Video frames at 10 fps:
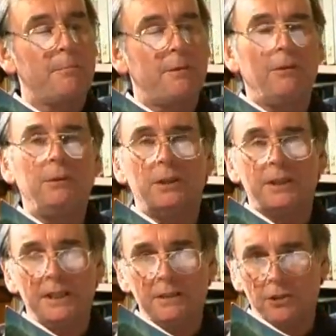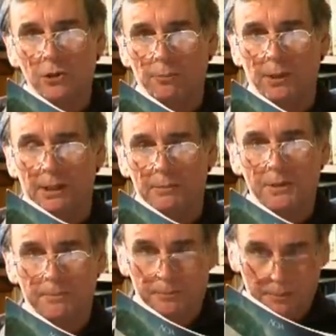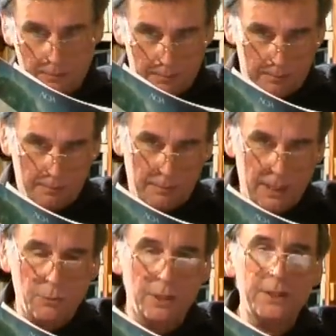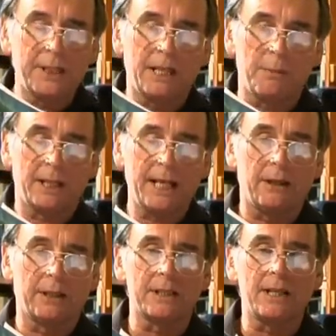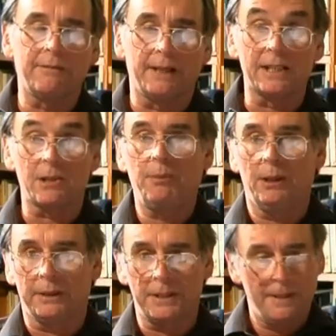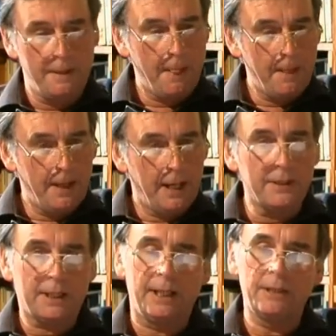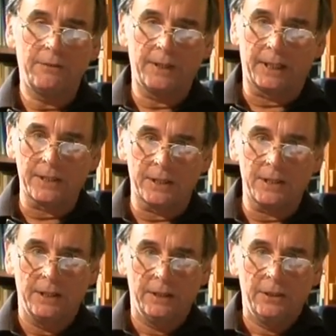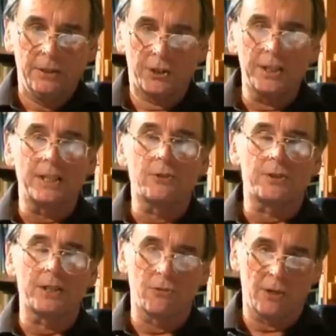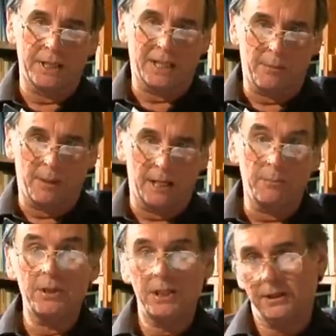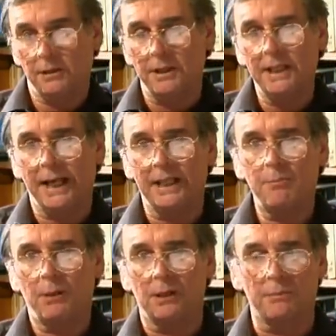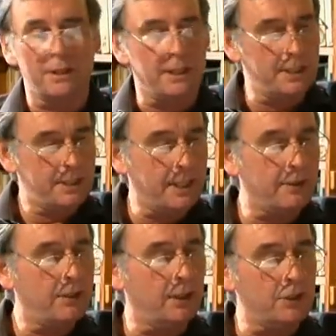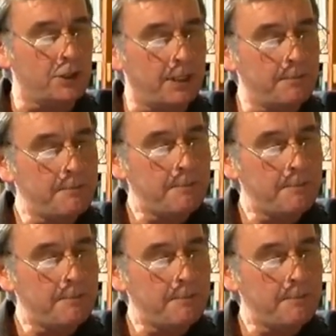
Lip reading: Before we look at the individual poems, it's worth thinking about Ann Duffy as a poet and the kind of things that she's interested in writing about, particularly in the 8 poems in this anthology.